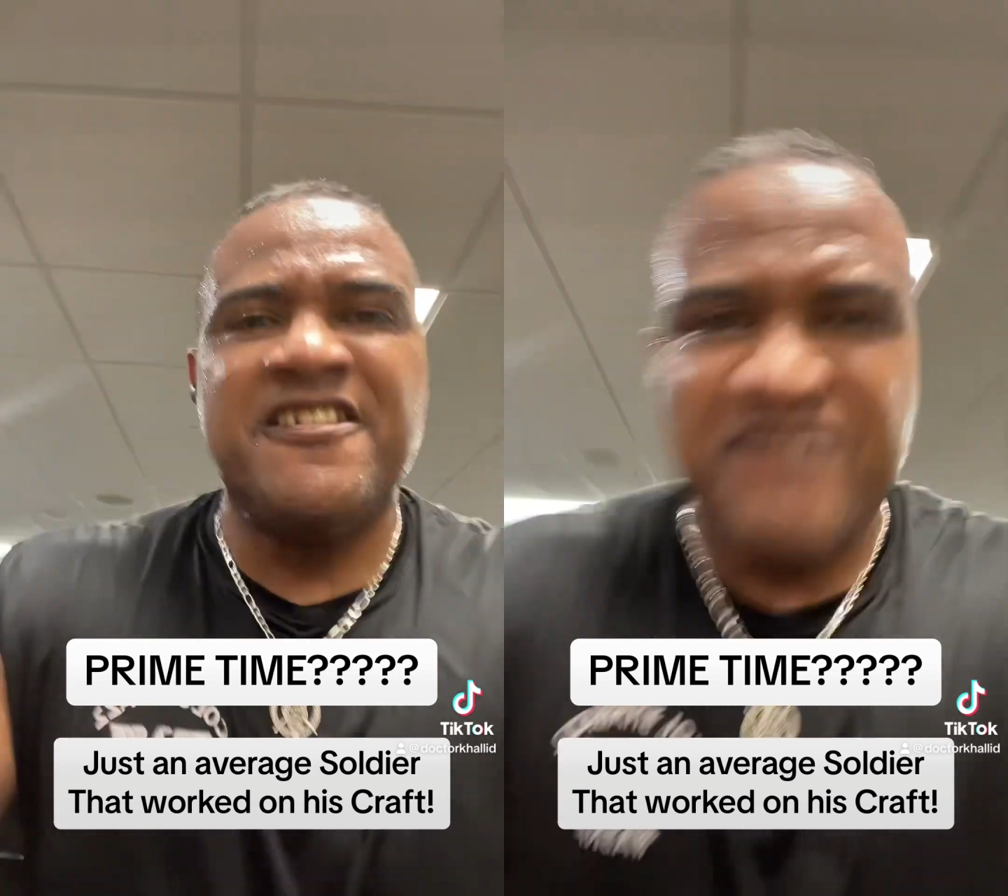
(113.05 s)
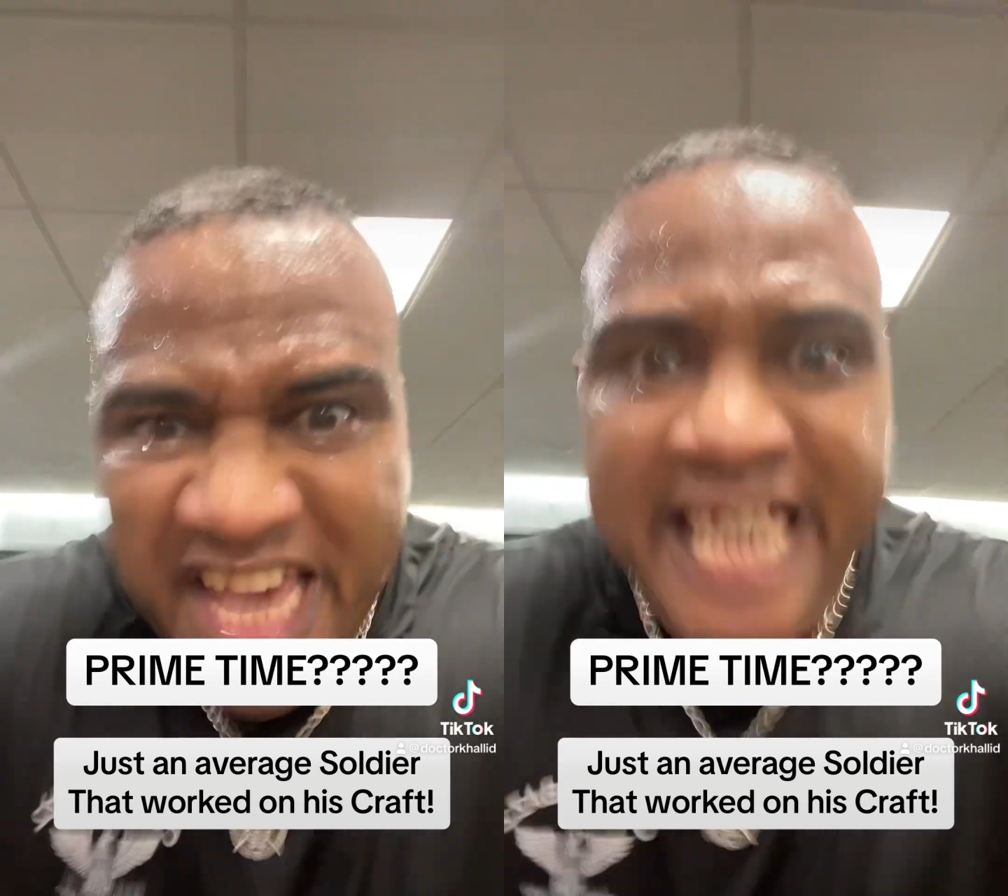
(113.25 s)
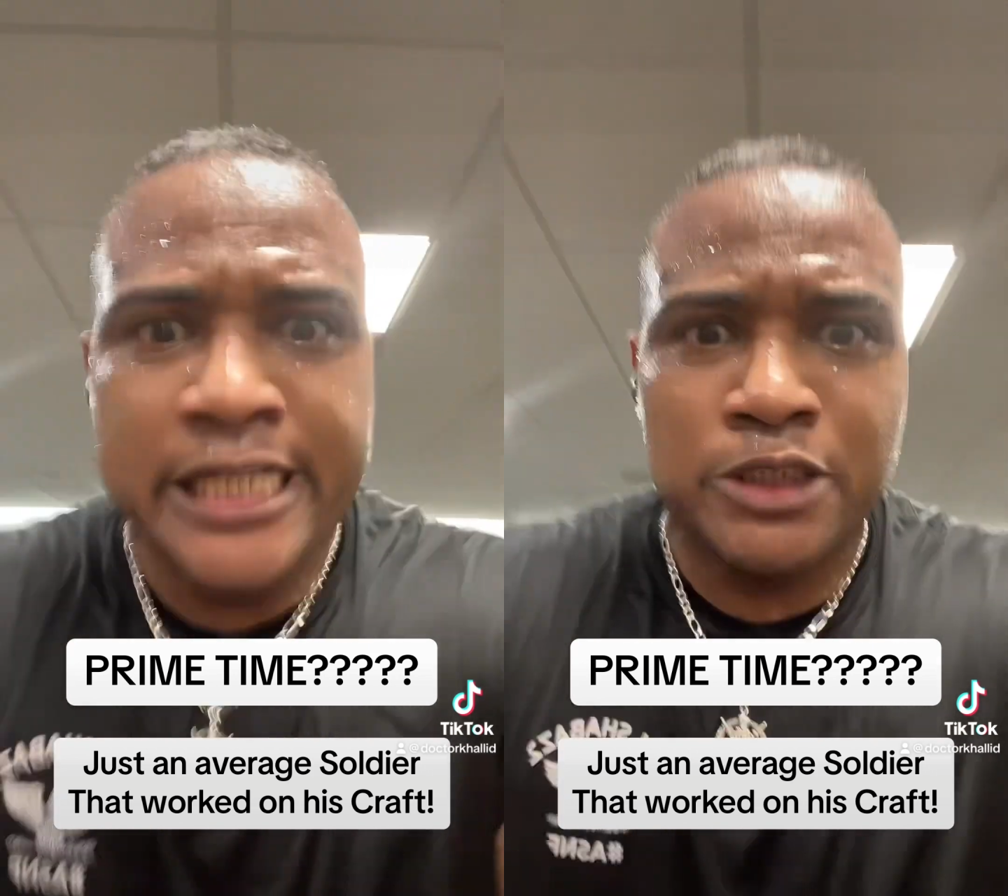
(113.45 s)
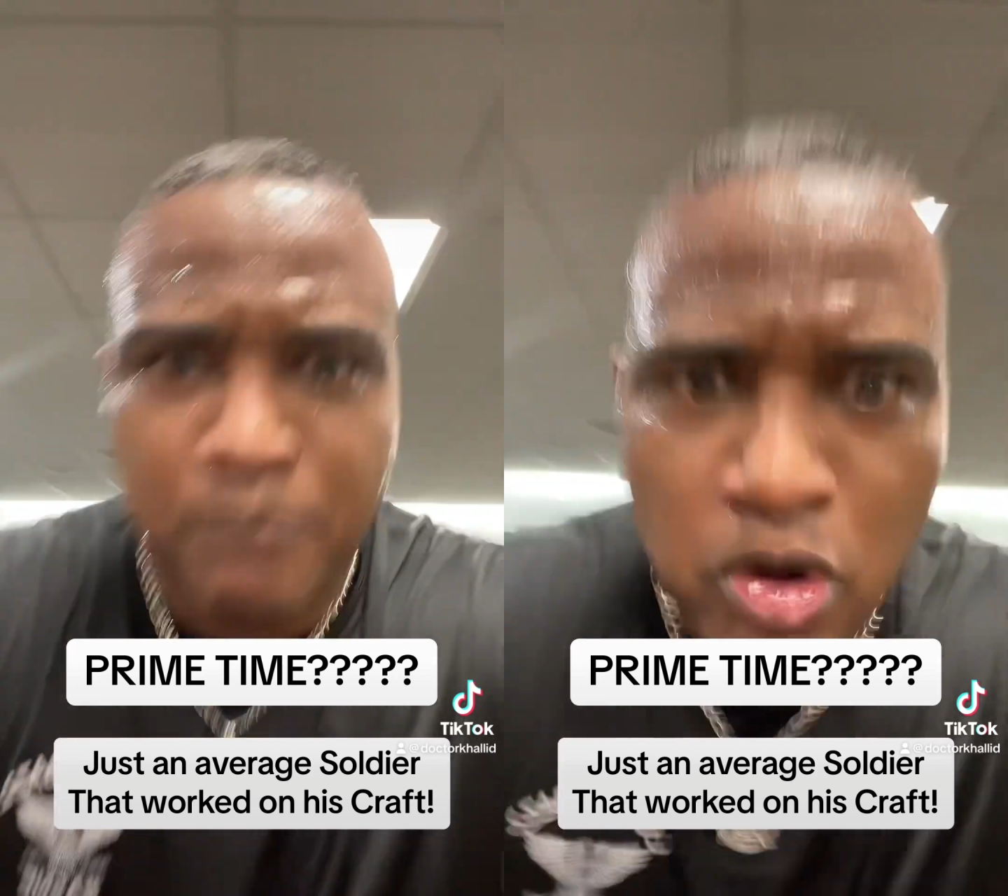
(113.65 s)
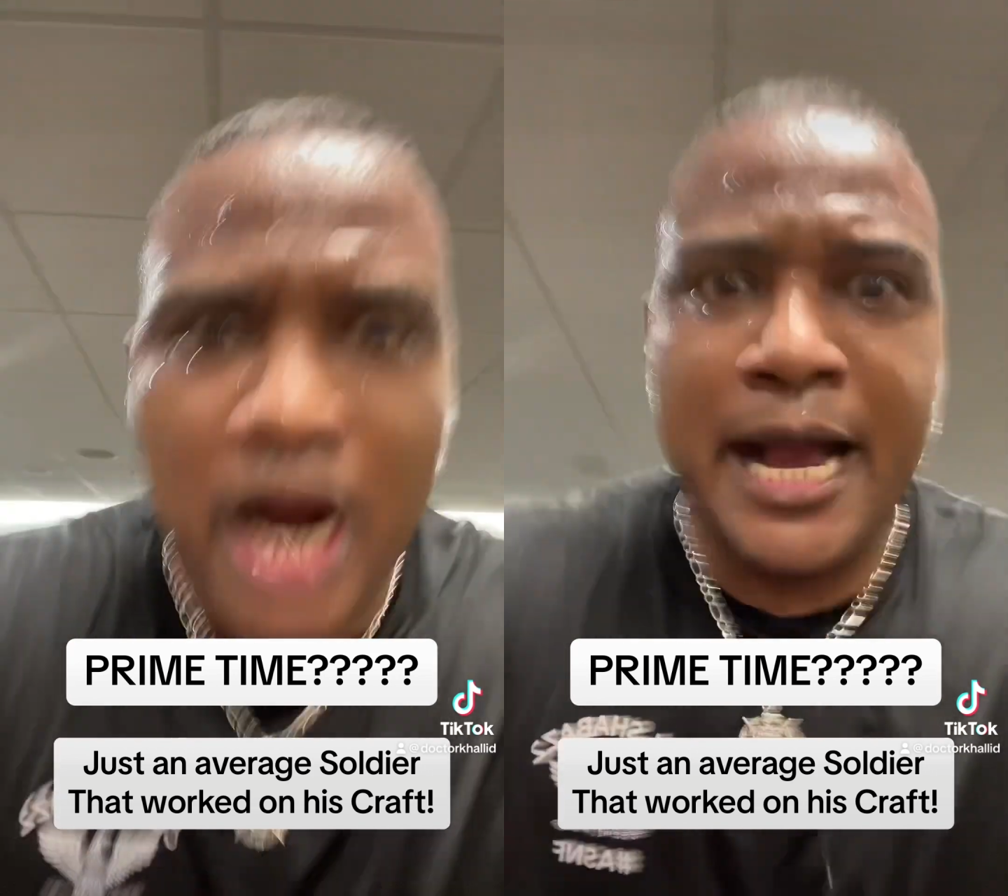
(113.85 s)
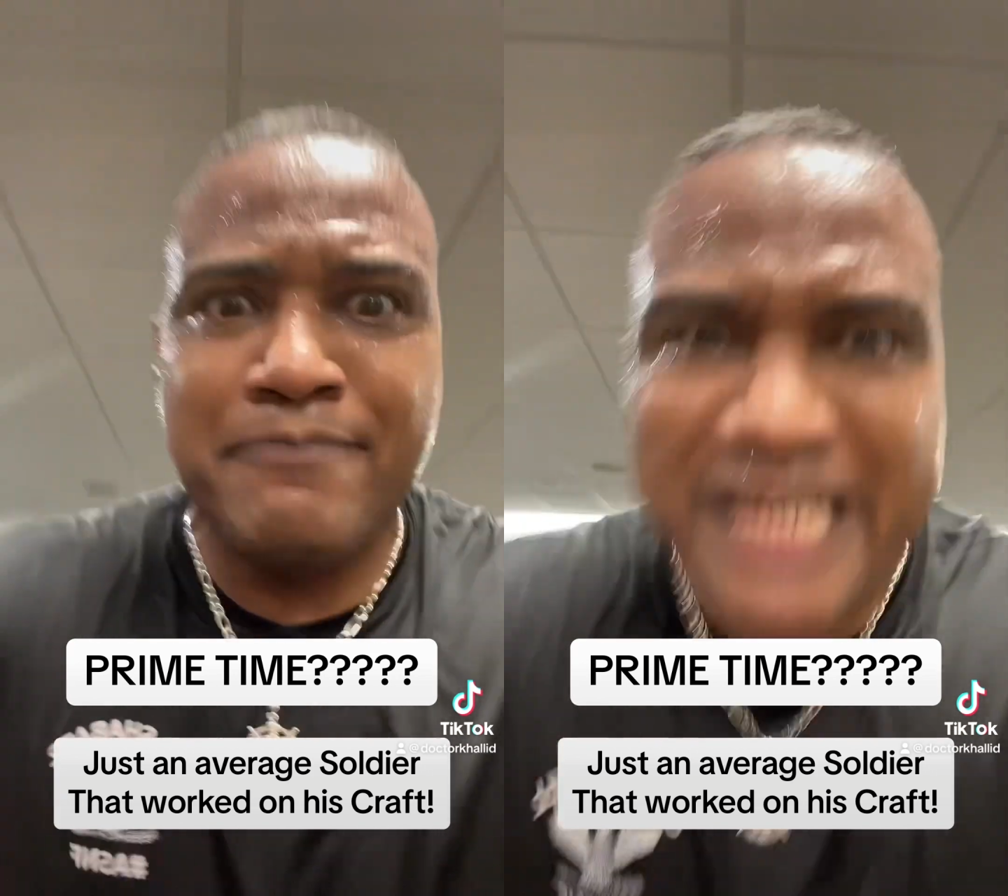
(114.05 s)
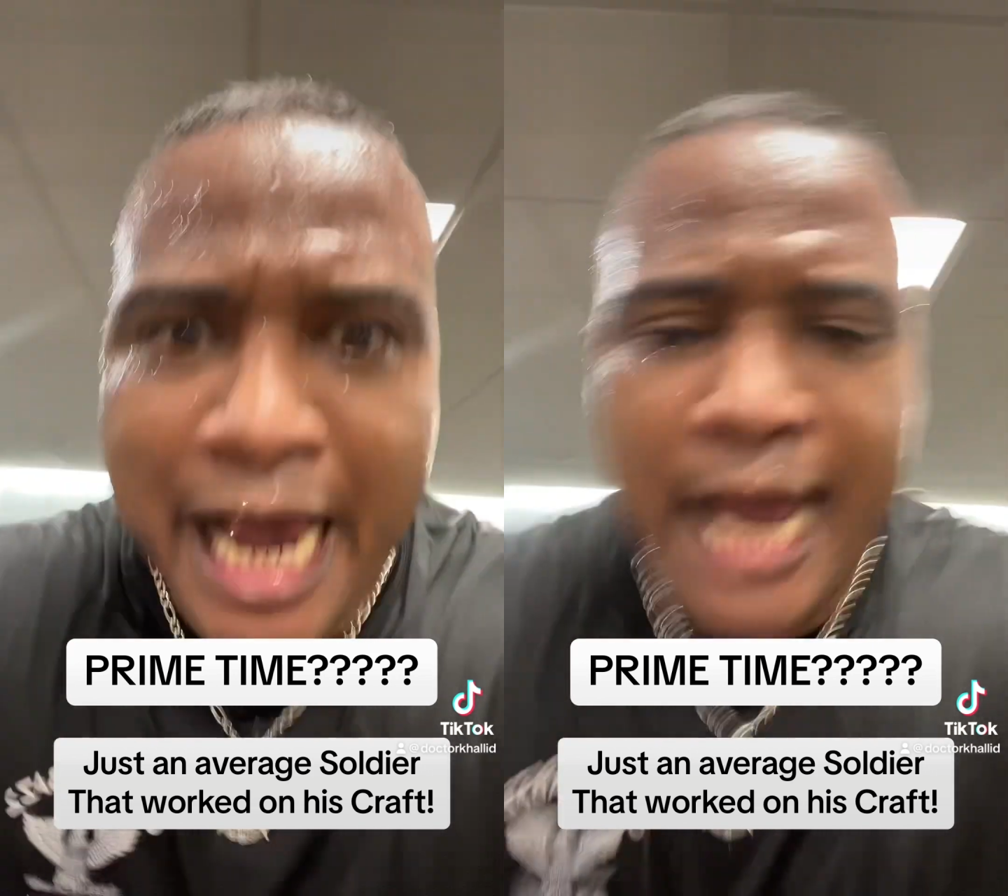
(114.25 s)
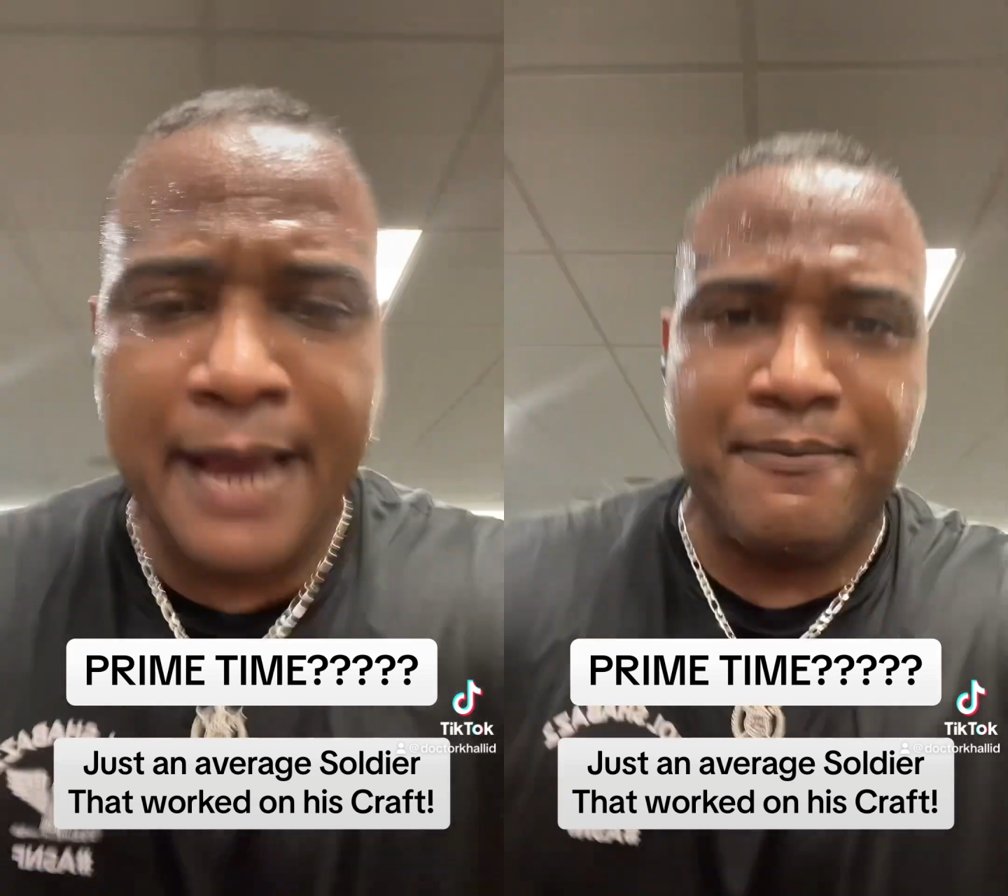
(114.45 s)
then it's prime
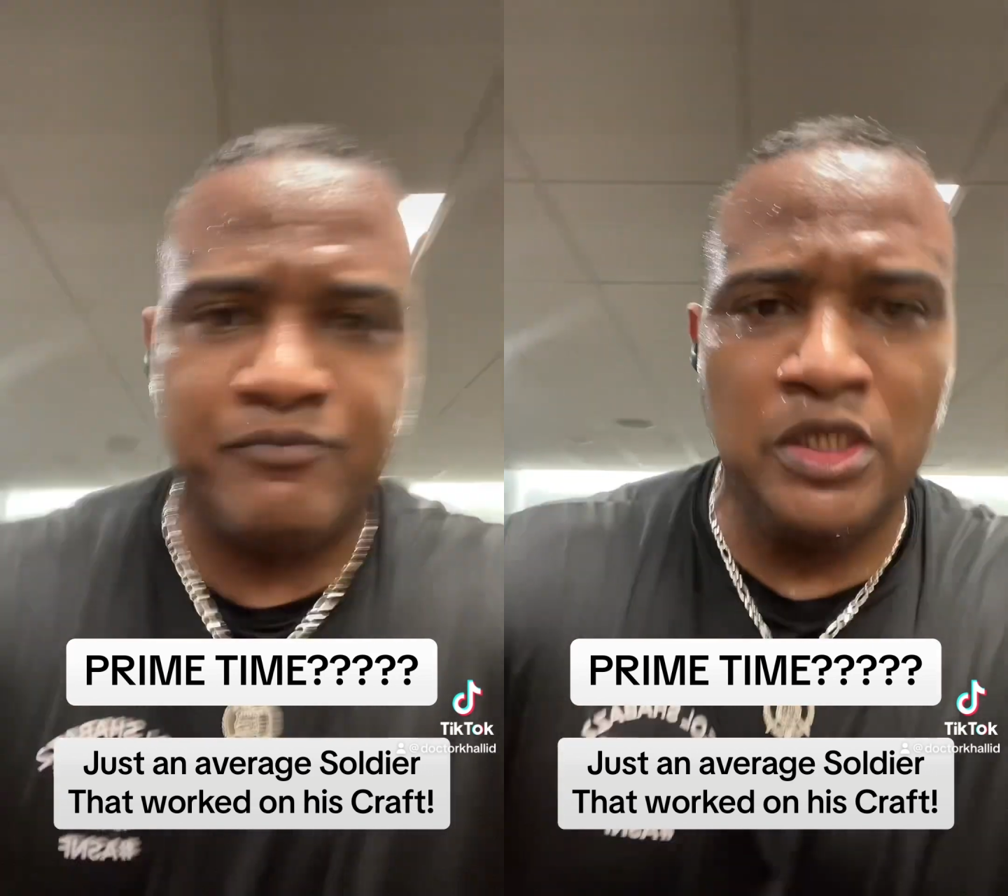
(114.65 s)
time.